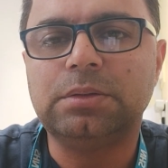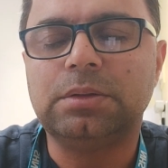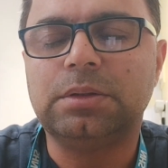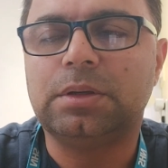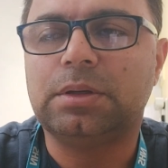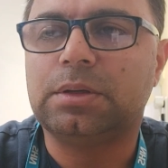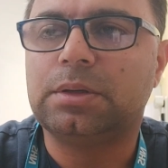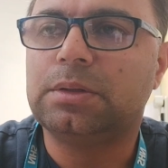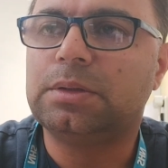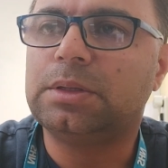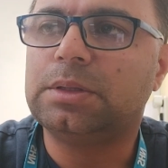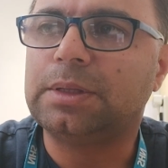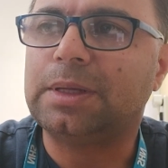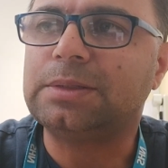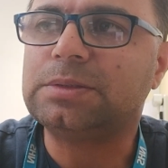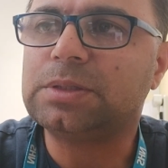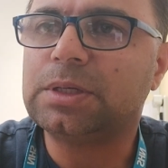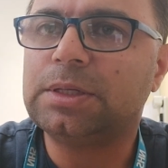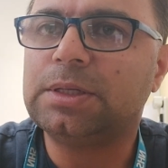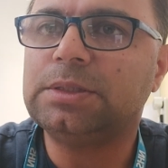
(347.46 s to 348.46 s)
In
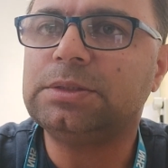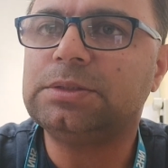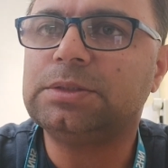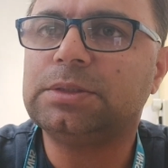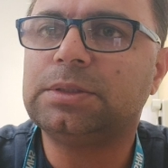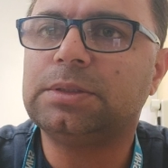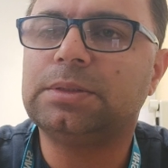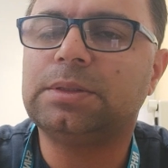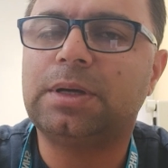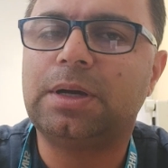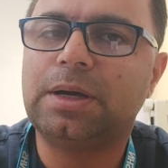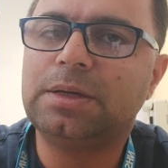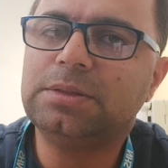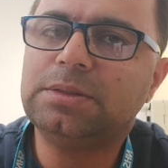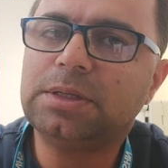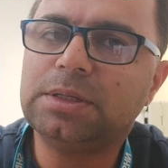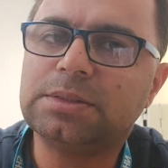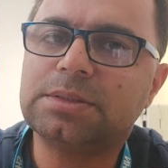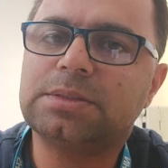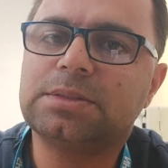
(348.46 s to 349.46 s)
HLH, the
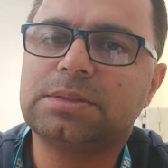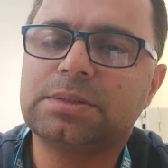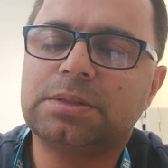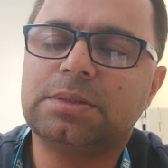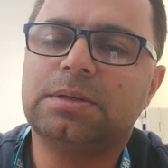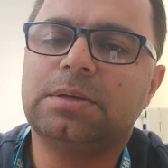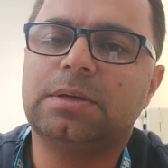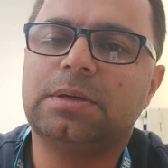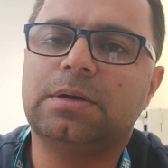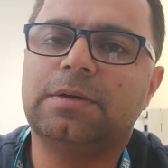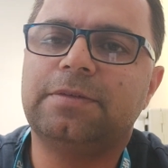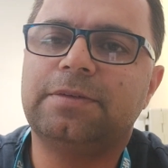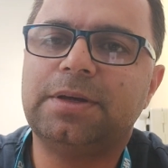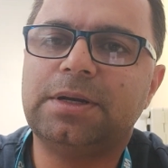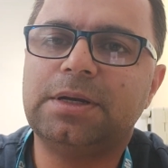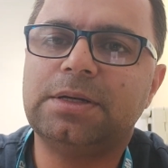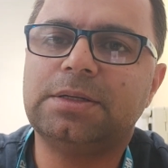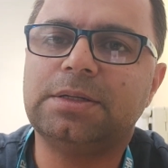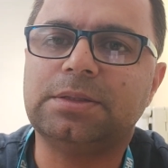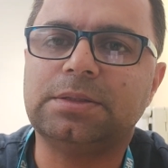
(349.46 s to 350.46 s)
highest
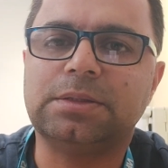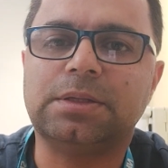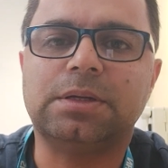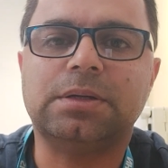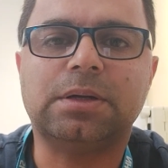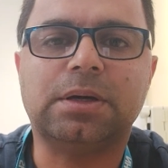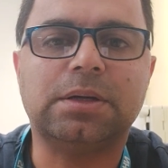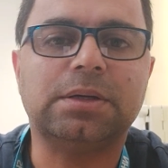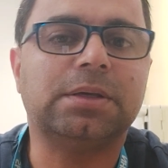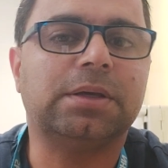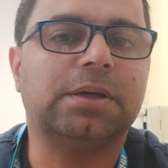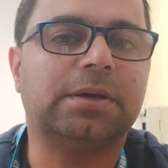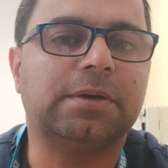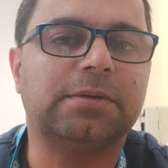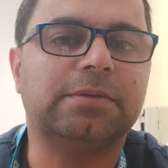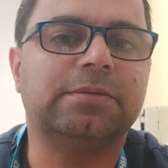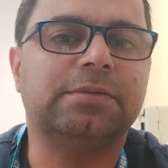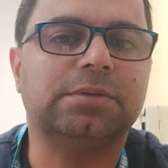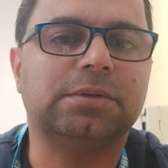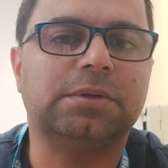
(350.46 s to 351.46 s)
ferritin that I
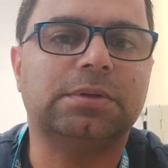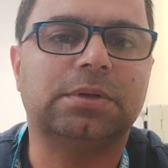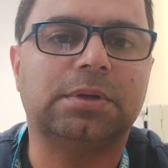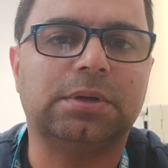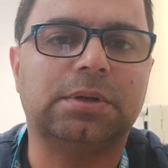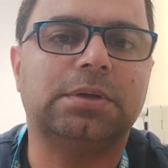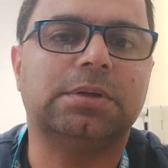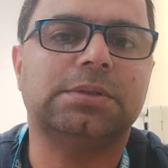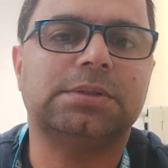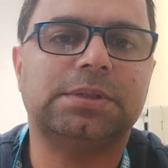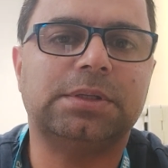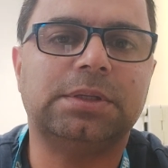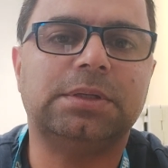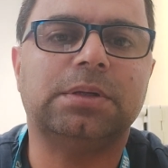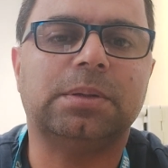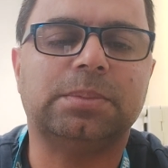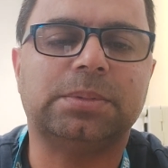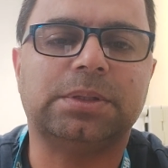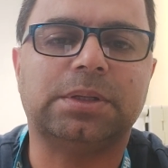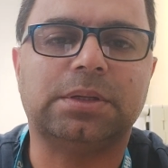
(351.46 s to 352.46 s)
have seen
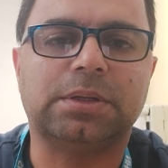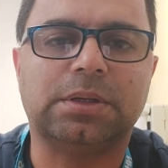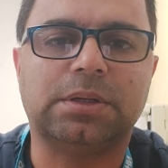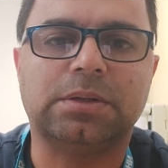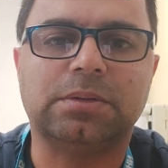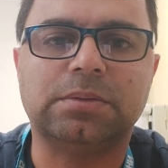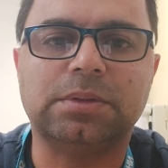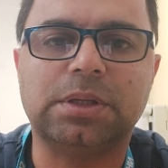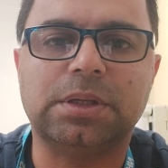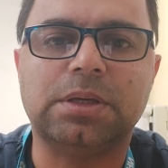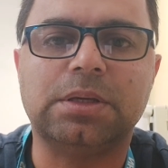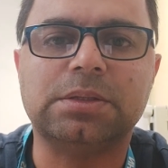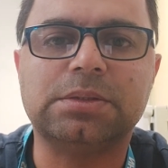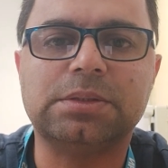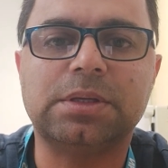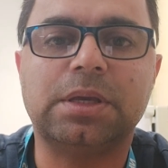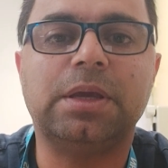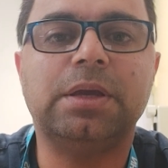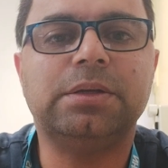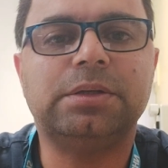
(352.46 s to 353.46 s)
up till now is
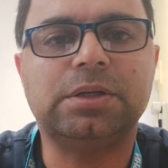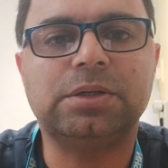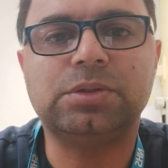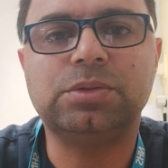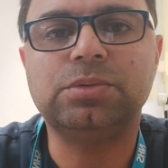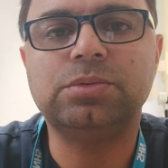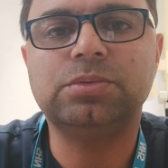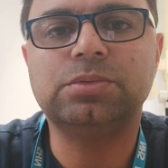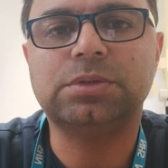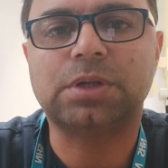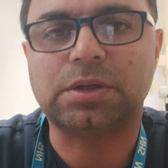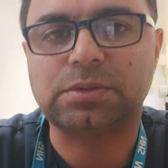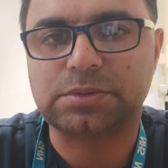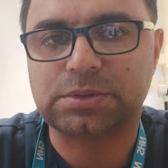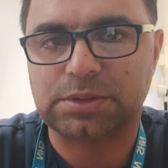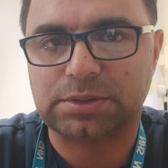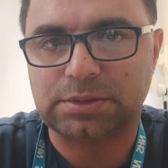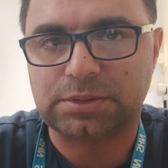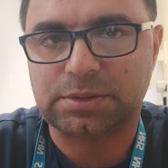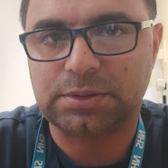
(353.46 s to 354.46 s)

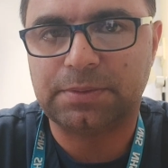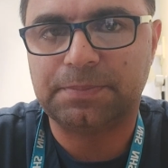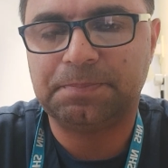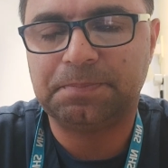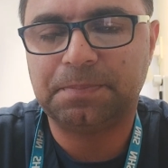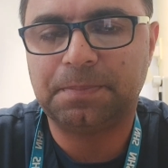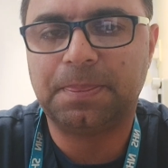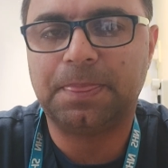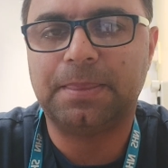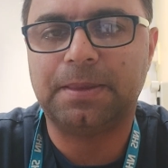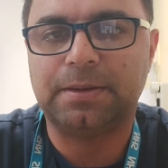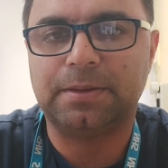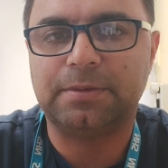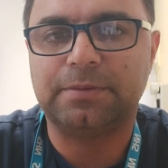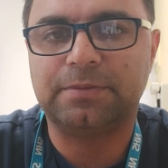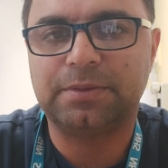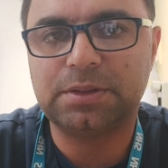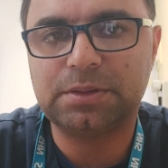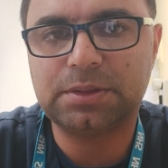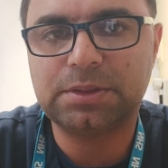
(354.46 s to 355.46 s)
82,000
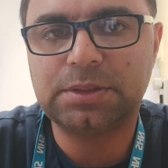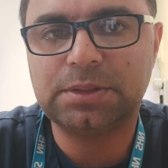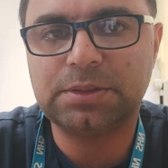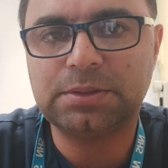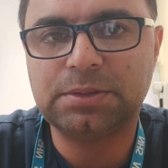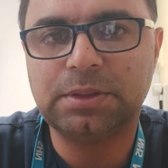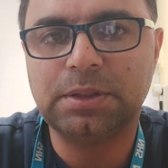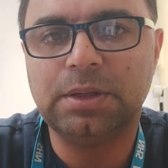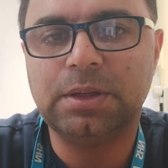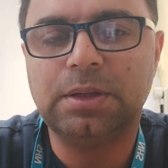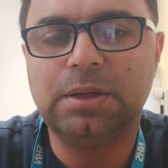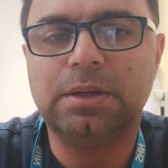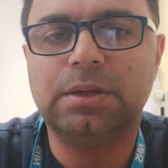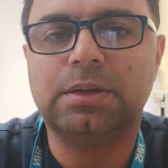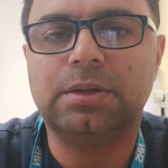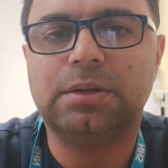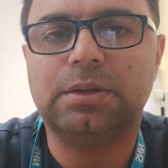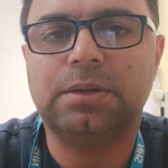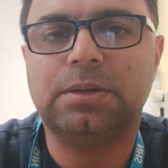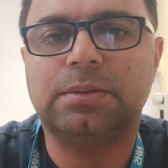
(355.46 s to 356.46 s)
ferritin,
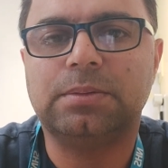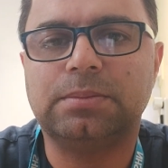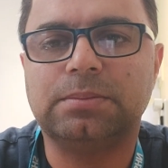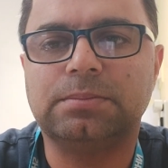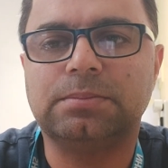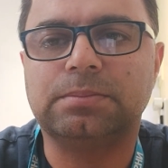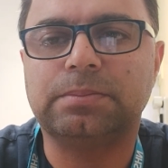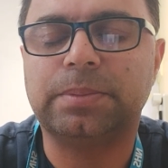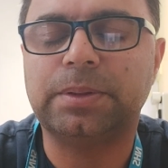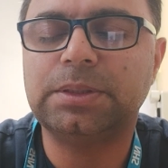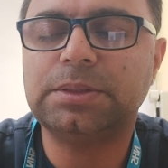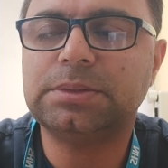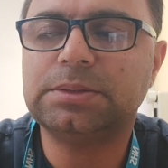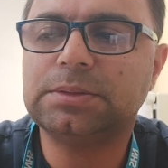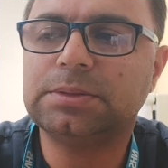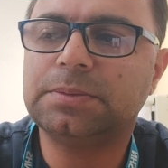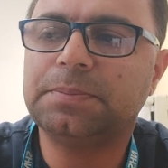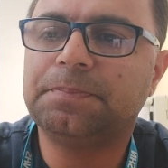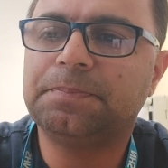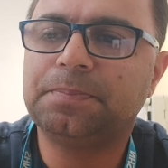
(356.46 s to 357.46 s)

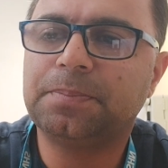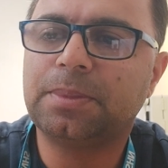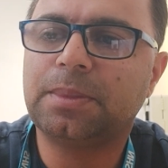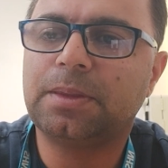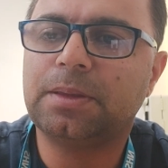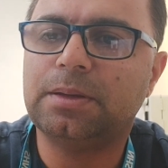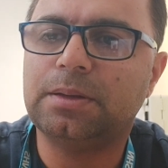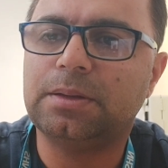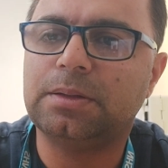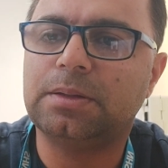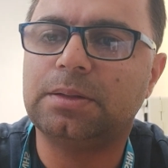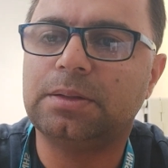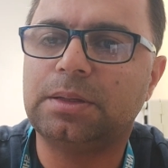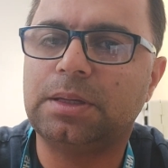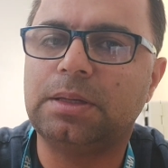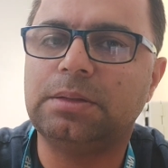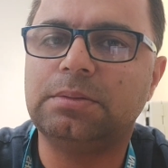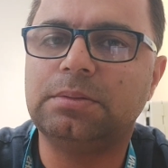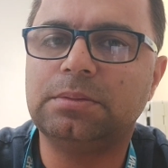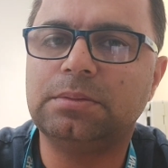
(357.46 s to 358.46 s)
but
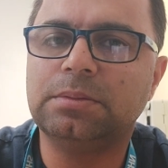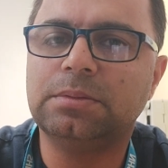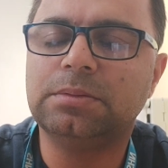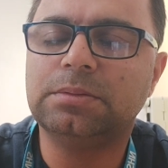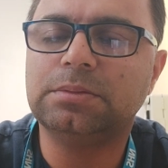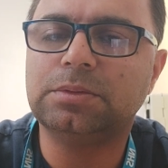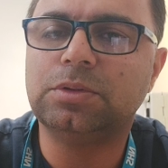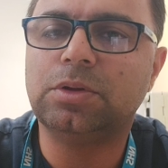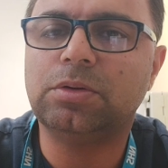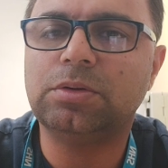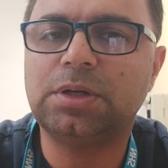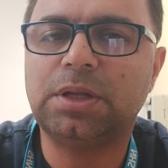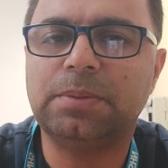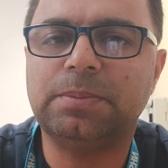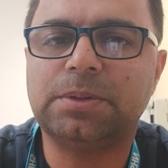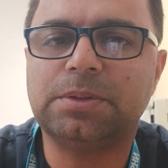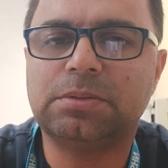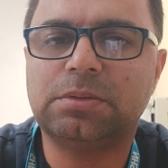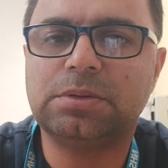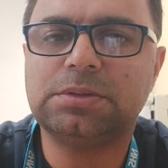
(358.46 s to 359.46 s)
in
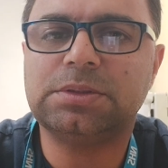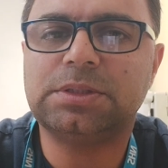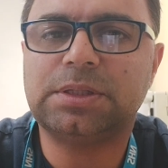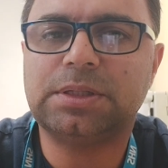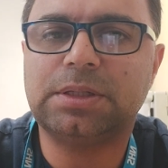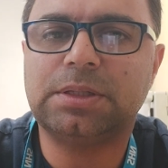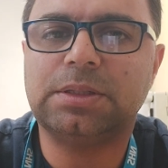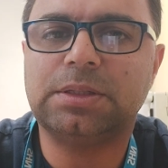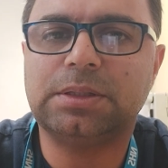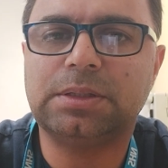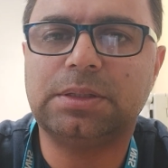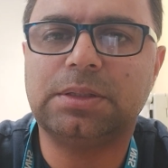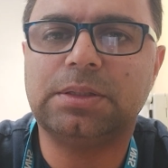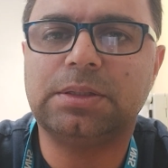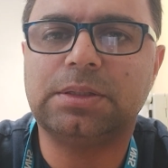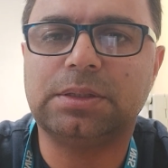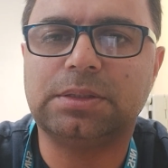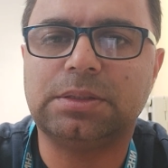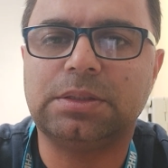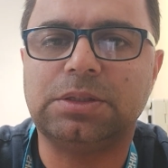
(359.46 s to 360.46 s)
non-hematological
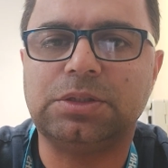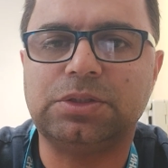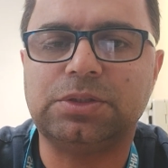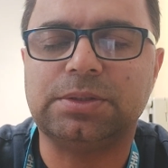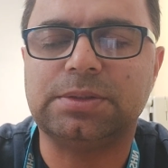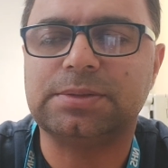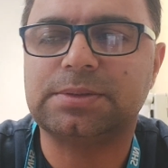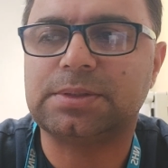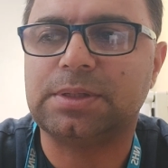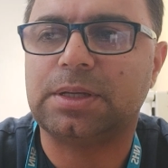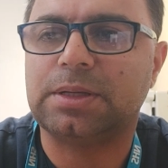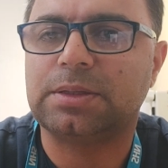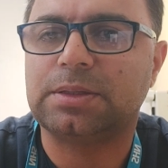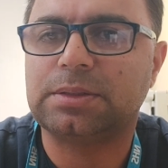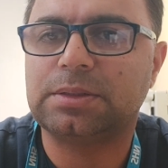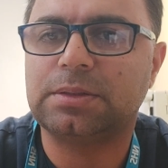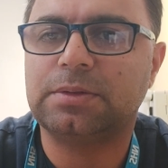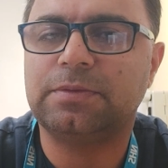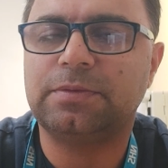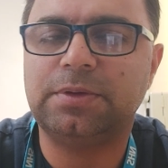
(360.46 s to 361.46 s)
conditions
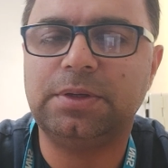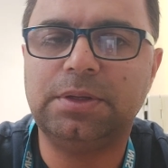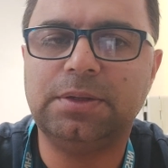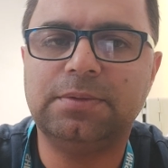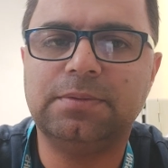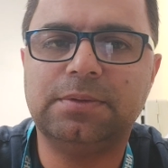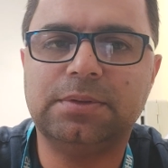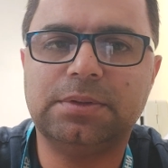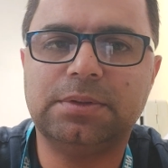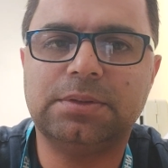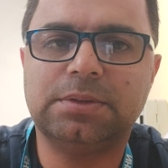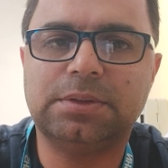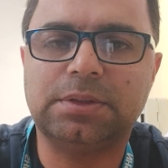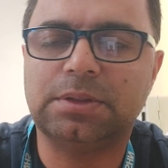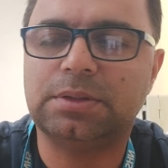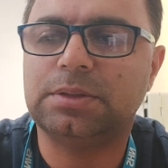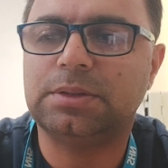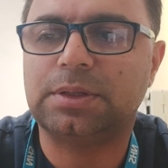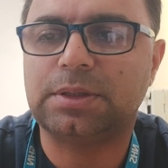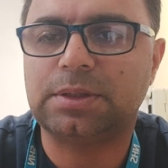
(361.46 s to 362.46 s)
like
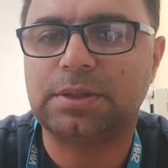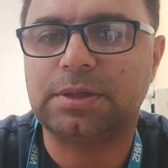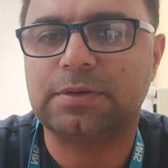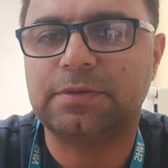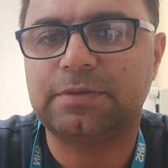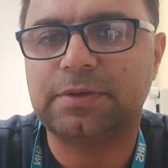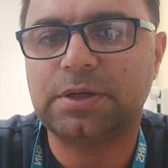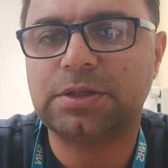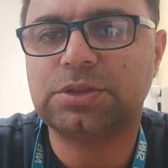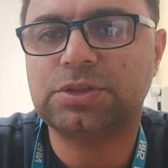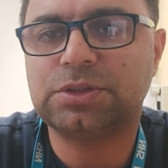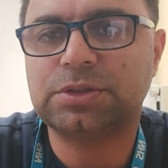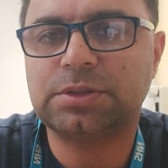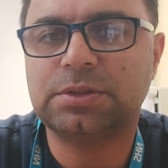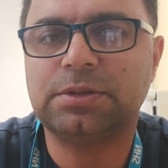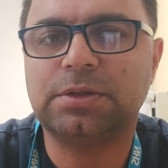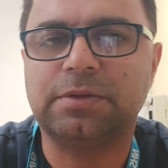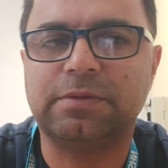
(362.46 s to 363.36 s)
fever, like infection,